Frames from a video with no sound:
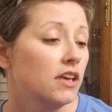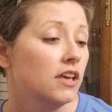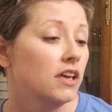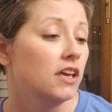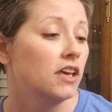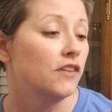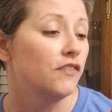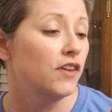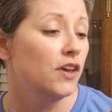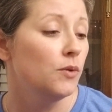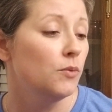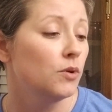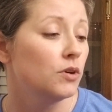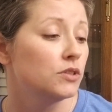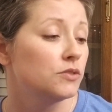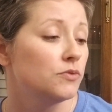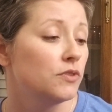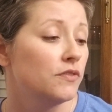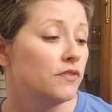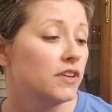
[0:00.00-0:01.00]
If he
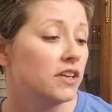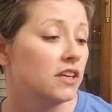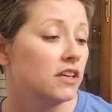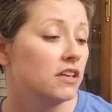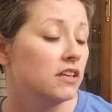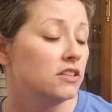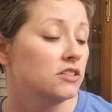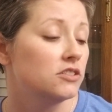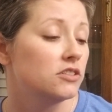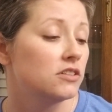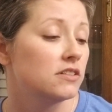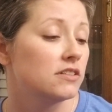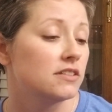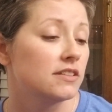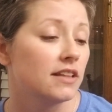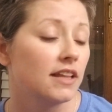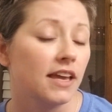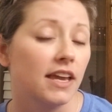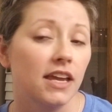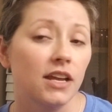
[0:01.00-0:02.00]
wants revenge,
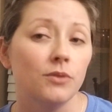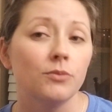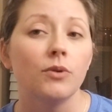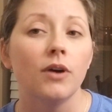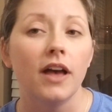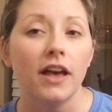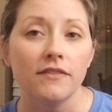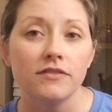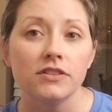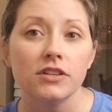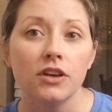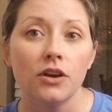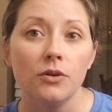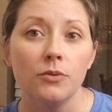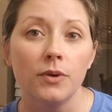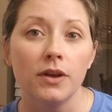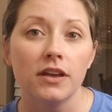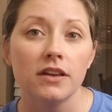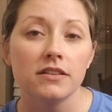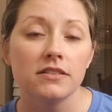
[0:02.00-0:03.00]
Slade will have to go
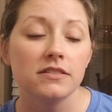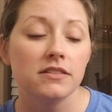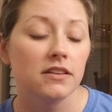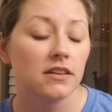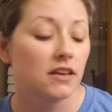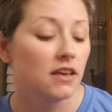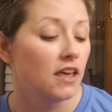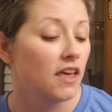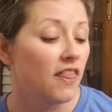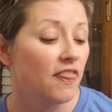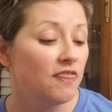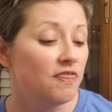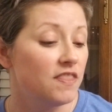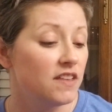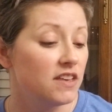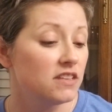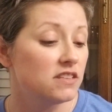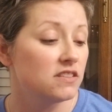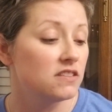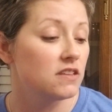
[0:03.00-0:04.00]
west.
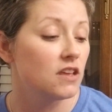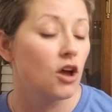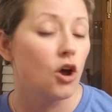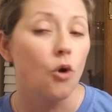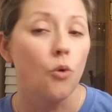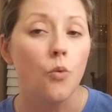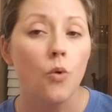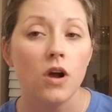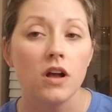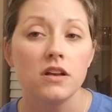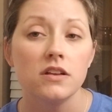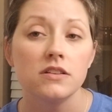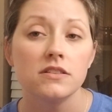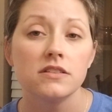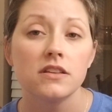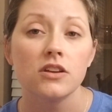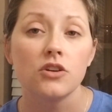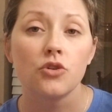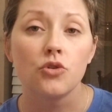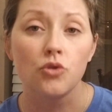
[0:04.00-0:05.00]
This was
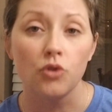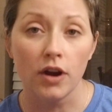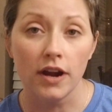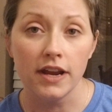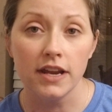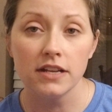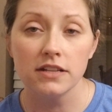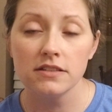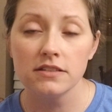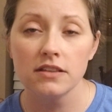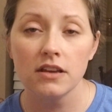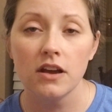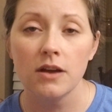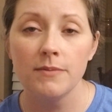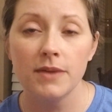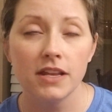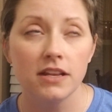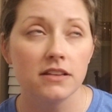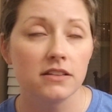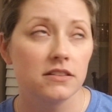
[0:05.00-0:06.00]
great. So, I
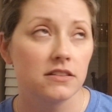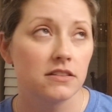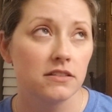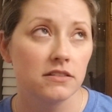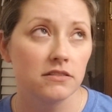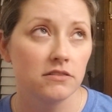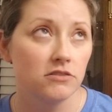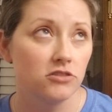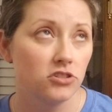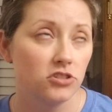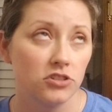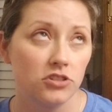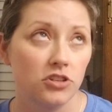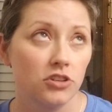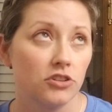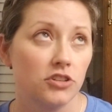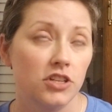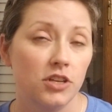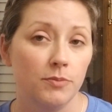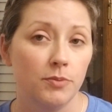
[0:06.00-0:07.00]
mean, it's just
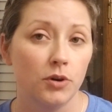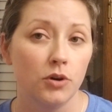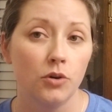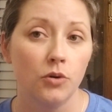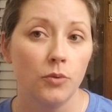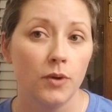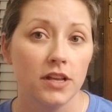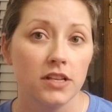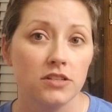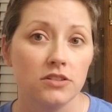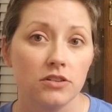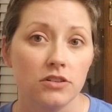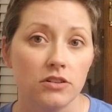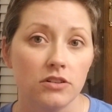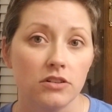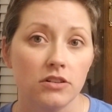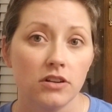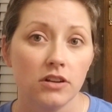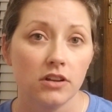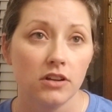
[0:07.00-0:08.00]
your typical
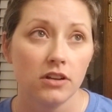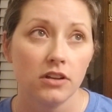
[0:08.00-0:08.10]
Western.